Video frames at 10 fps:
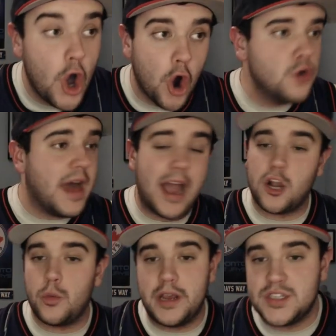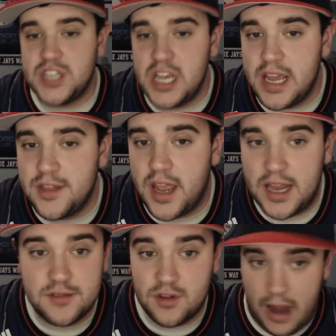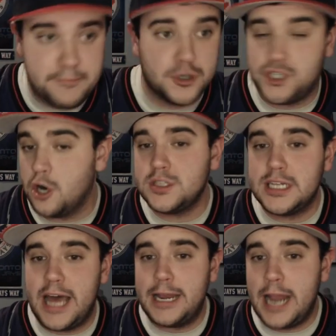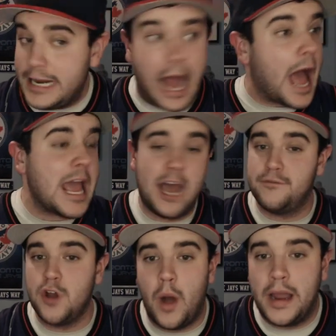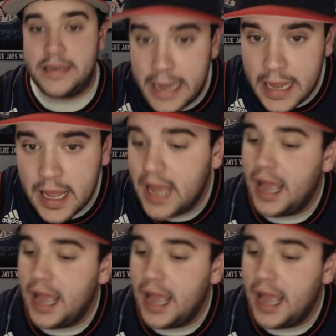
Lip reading: Who the heck are we going to see in the Raptors jersey that night? I have no idea.